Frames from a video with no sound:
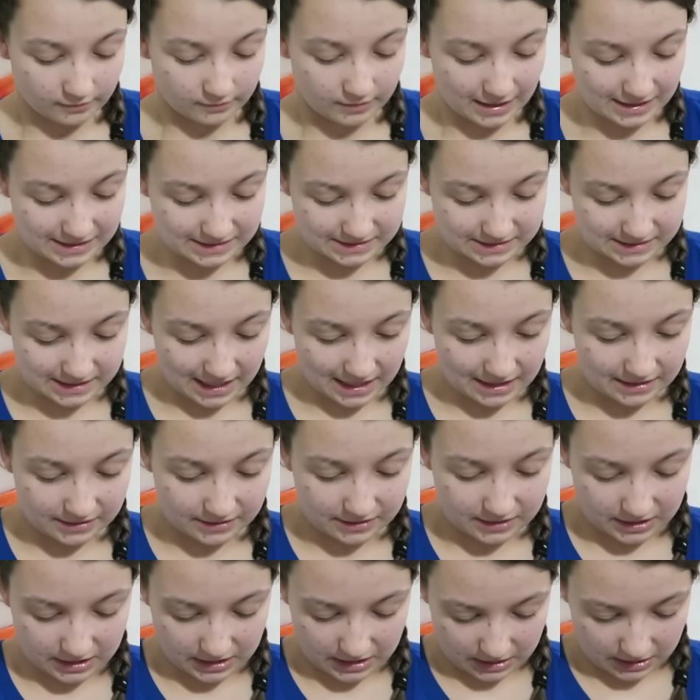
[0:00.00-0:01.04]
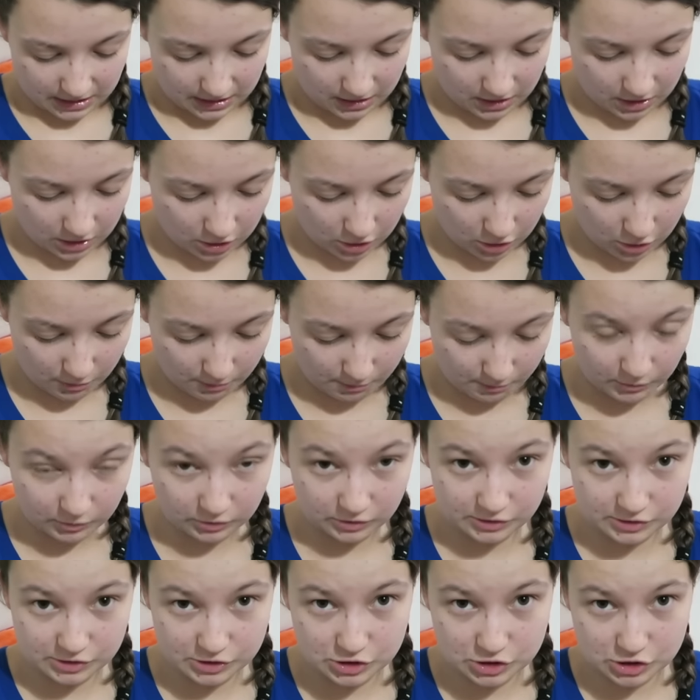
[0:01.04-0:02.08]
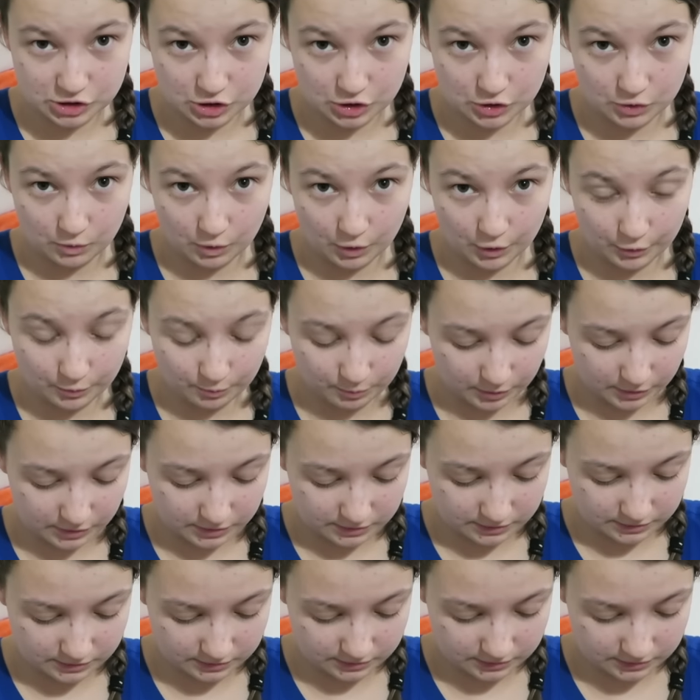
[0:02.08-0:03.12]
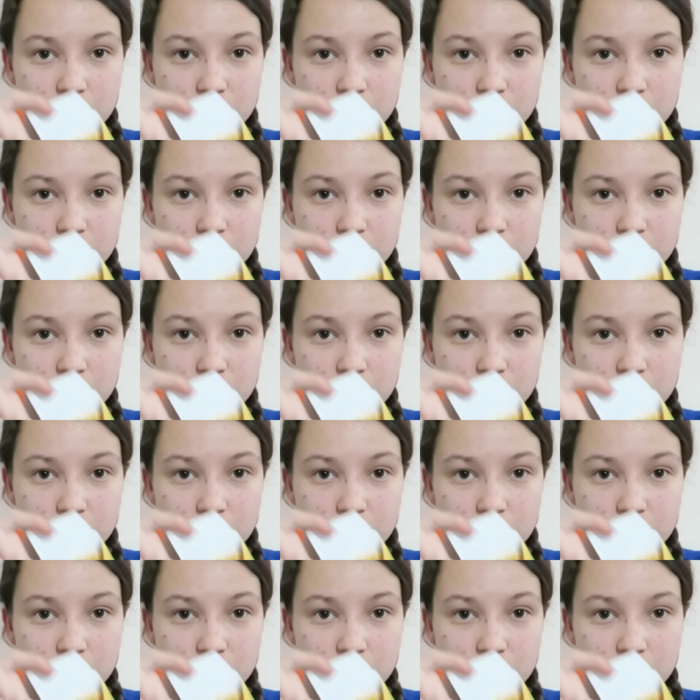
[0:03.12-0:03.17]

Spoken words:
Let's get the model 2 open.